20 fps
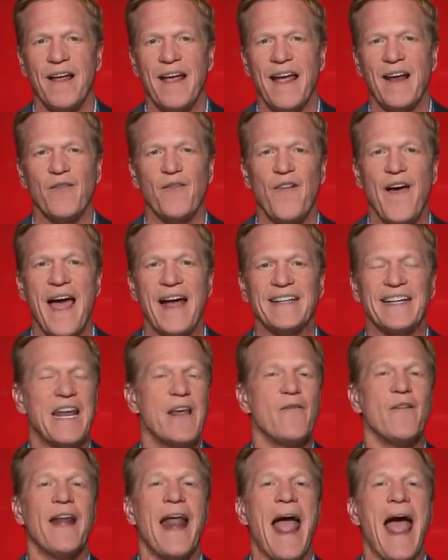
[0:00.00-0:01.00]
In fact,
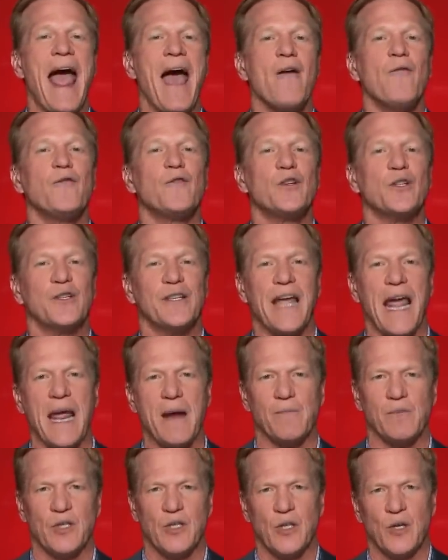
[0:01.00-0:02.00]
even after
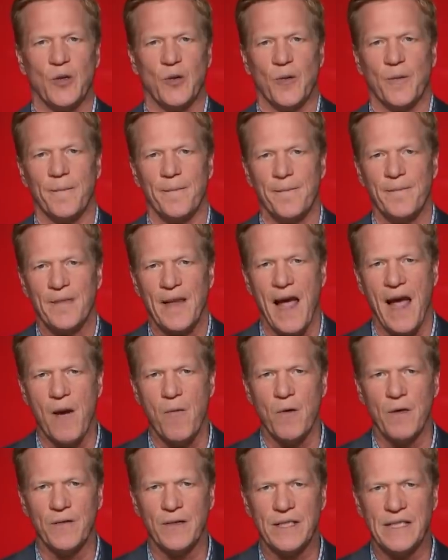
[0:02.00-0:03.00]
game two, I
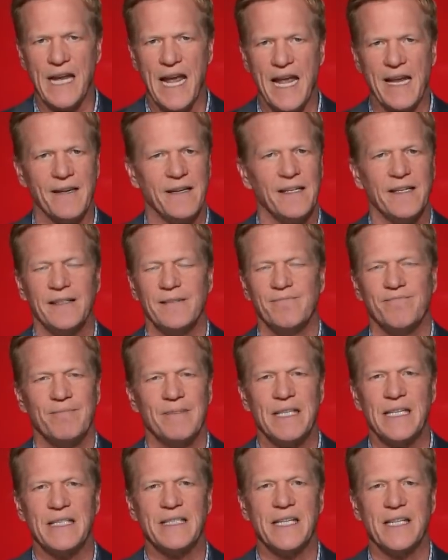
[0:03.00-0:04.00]
would have said,
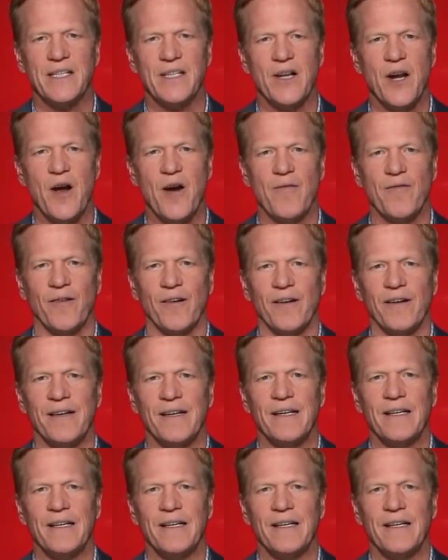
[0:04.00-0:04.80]
this isn't over